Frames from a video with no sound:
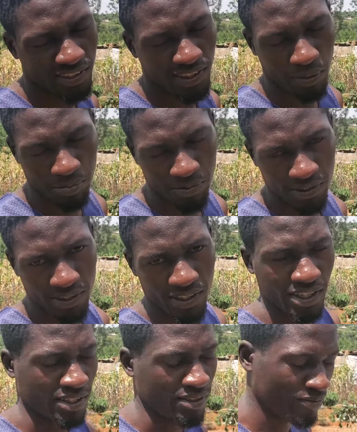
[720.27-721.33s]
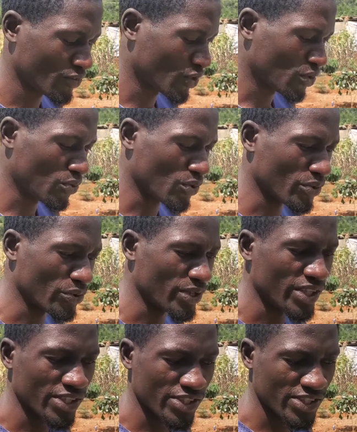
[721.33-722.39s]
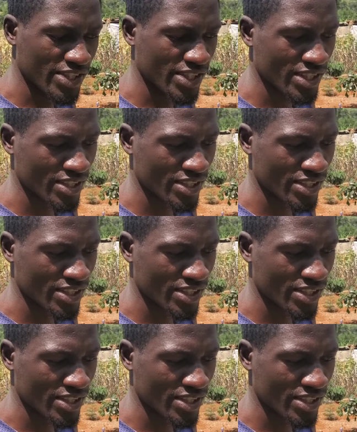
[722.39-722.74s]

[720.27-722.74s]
subs, then we will hit